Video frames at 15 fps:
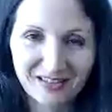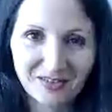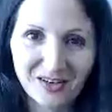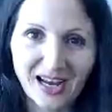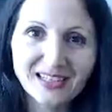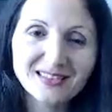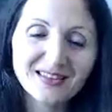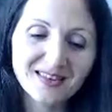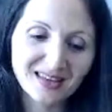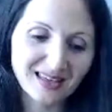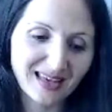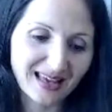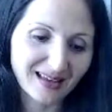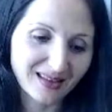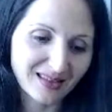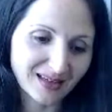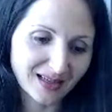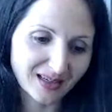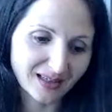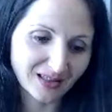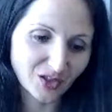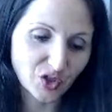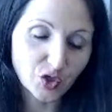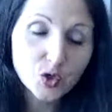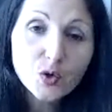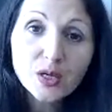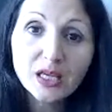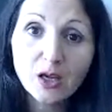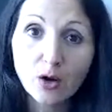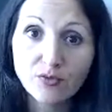right, the
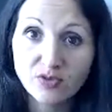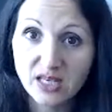doing of